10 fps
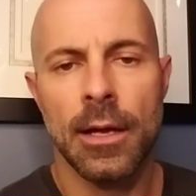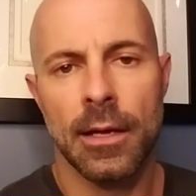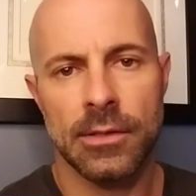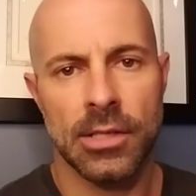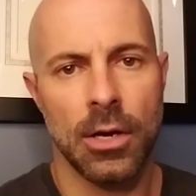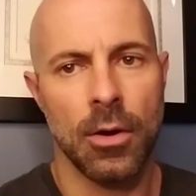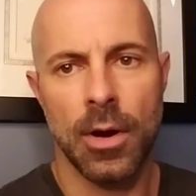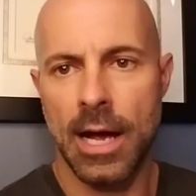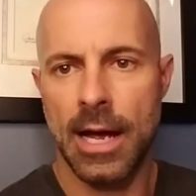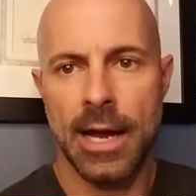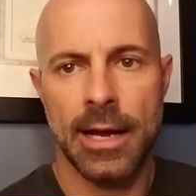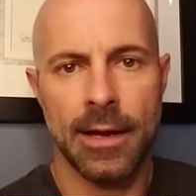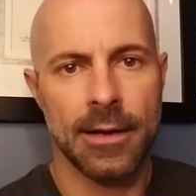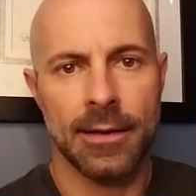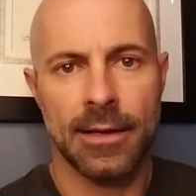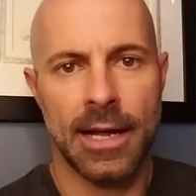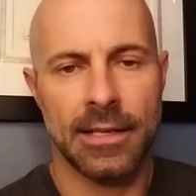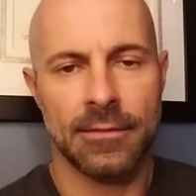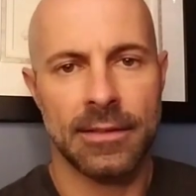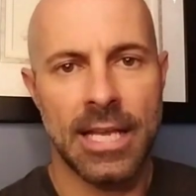And so I got a
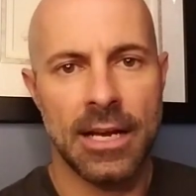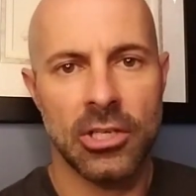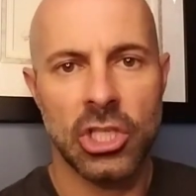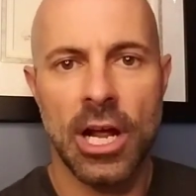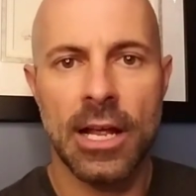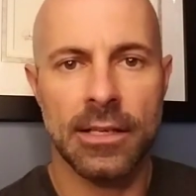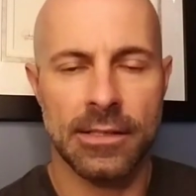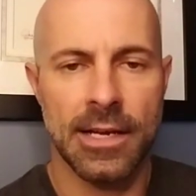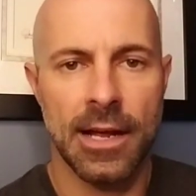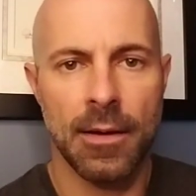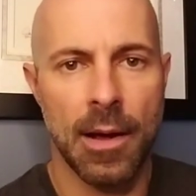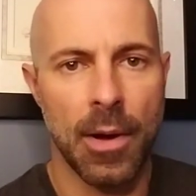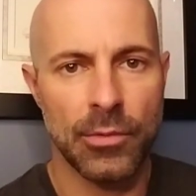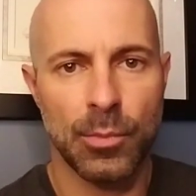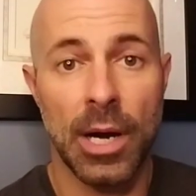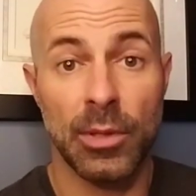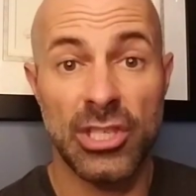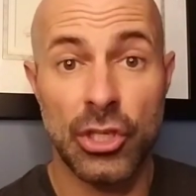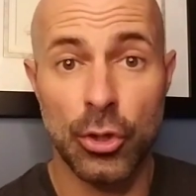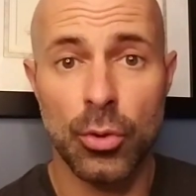tetanus shot because I was probably
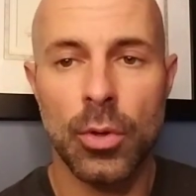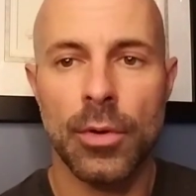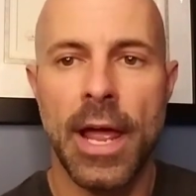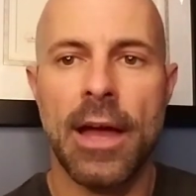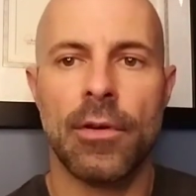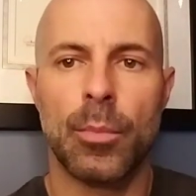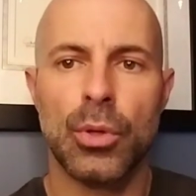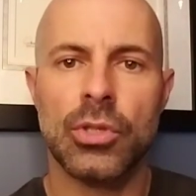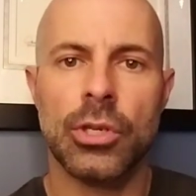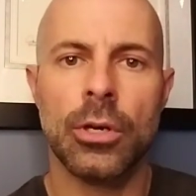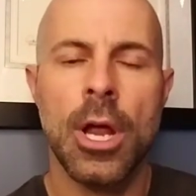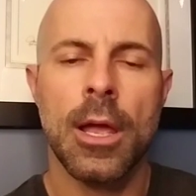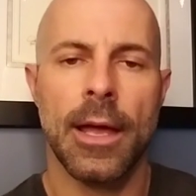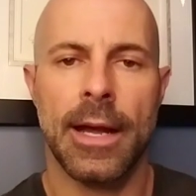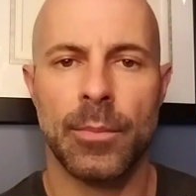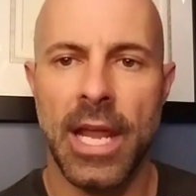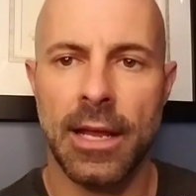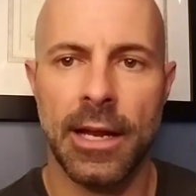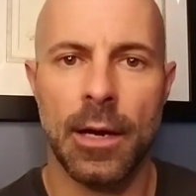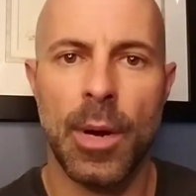due to have a booster, and I'm
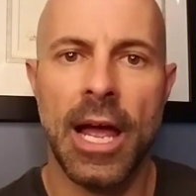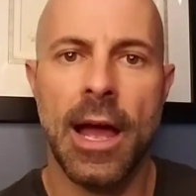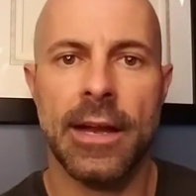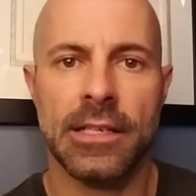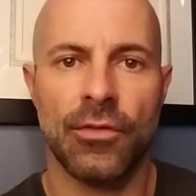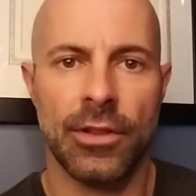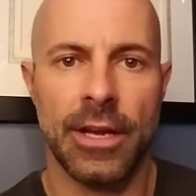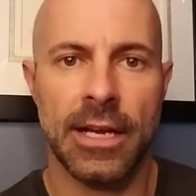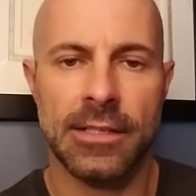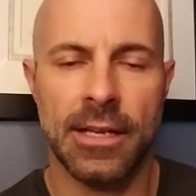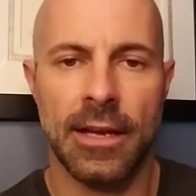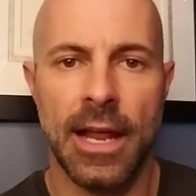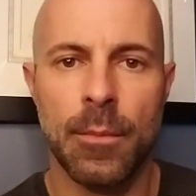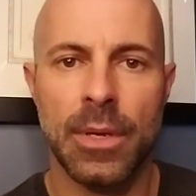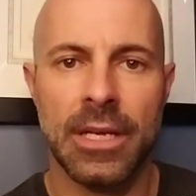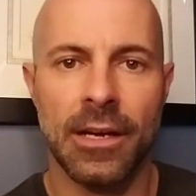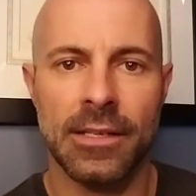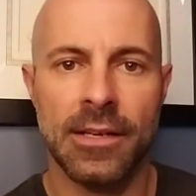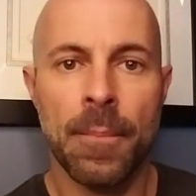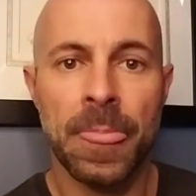taking antibiotics for the next 10 days
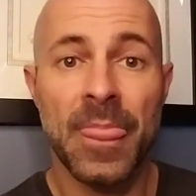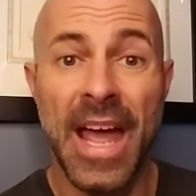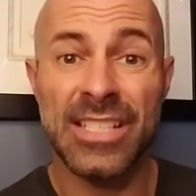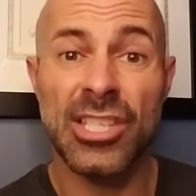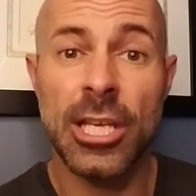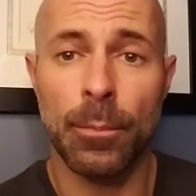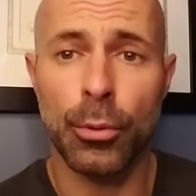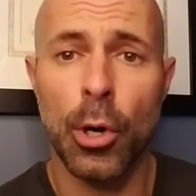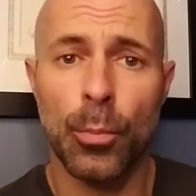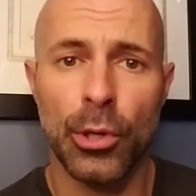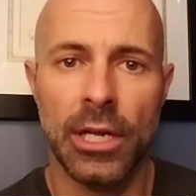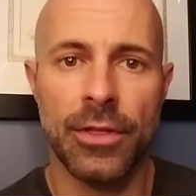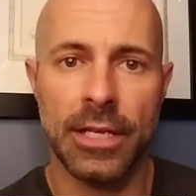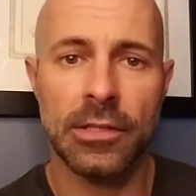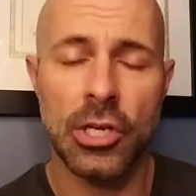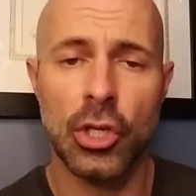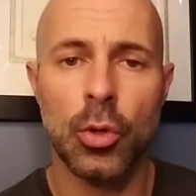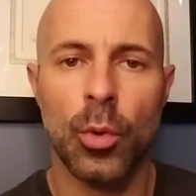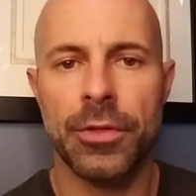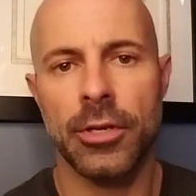because that's the appropriate thing to do
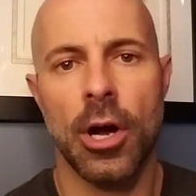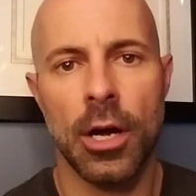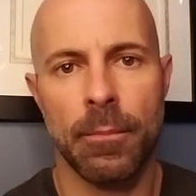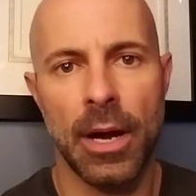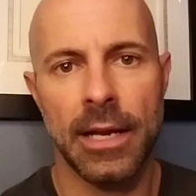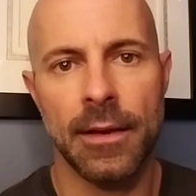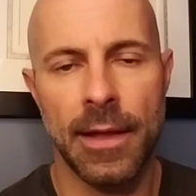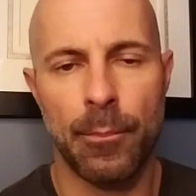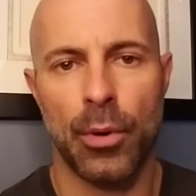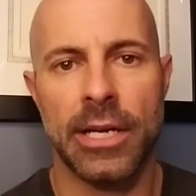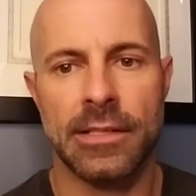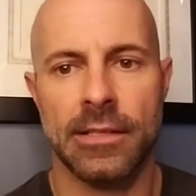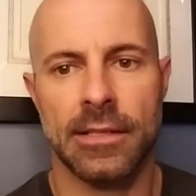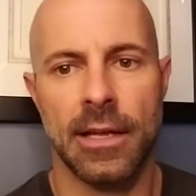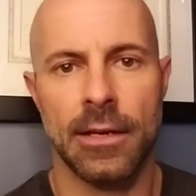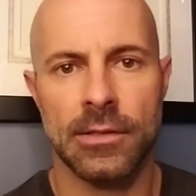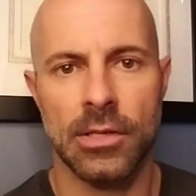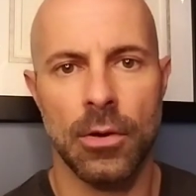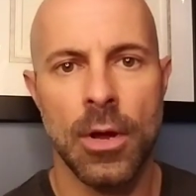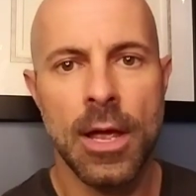with a dog bite that breaks the skin.
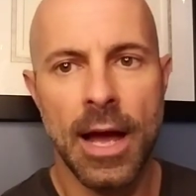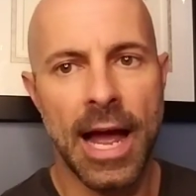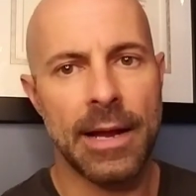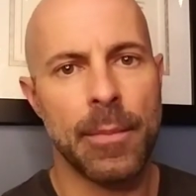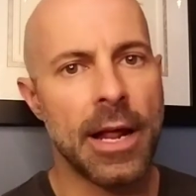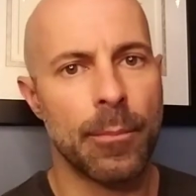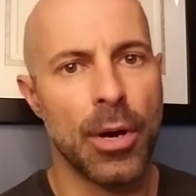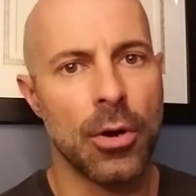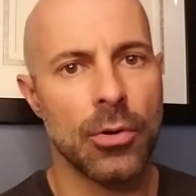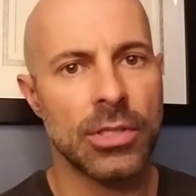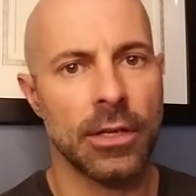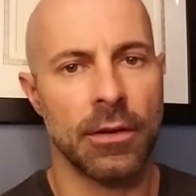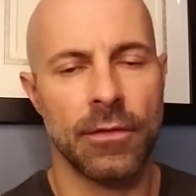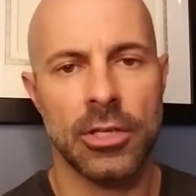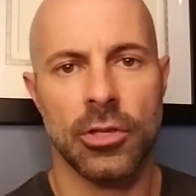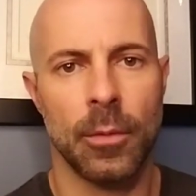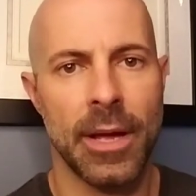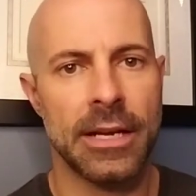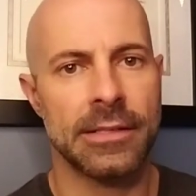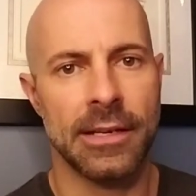So I am not opposed to conventional
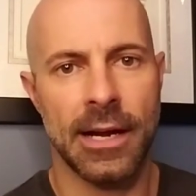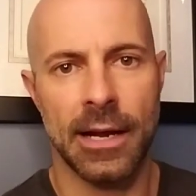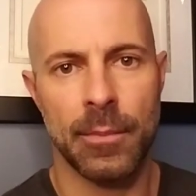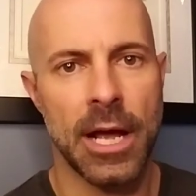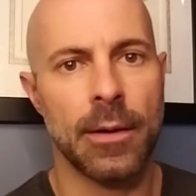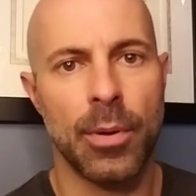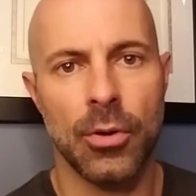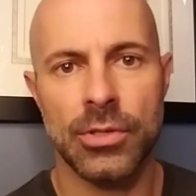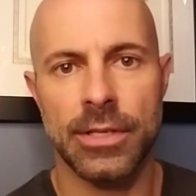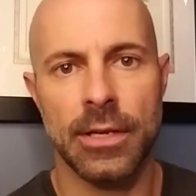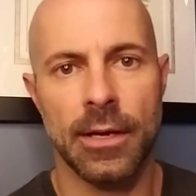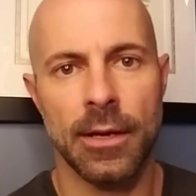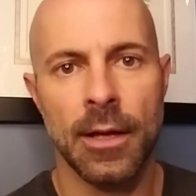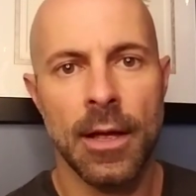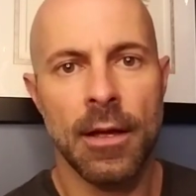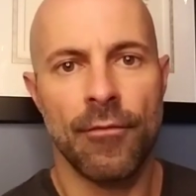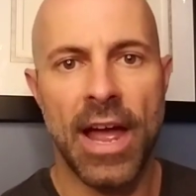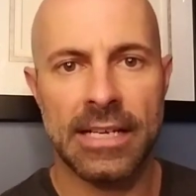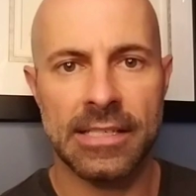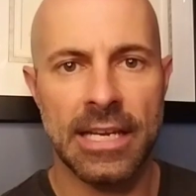medicine. I'm not opposed to
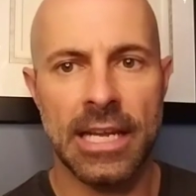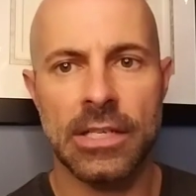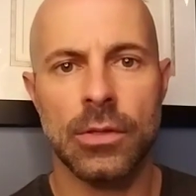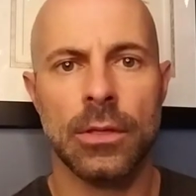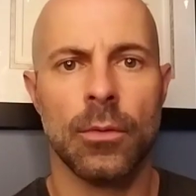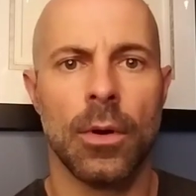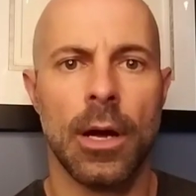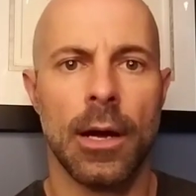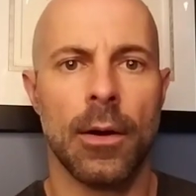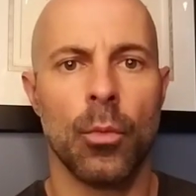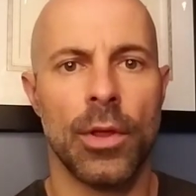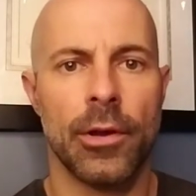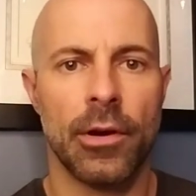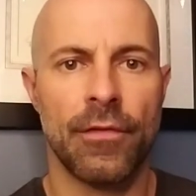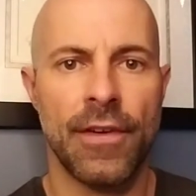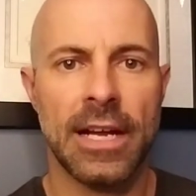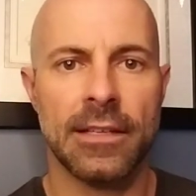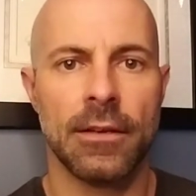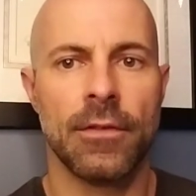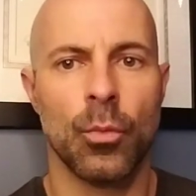vaccines. When they're
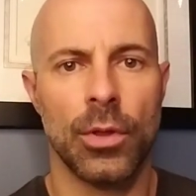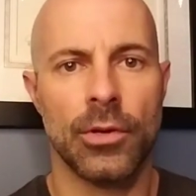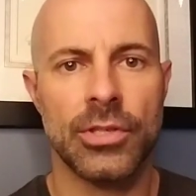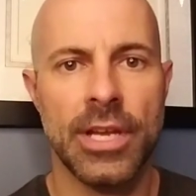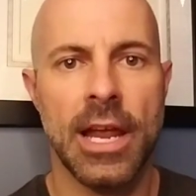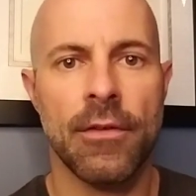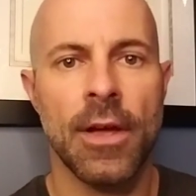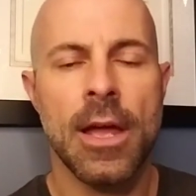effective, when they're safe.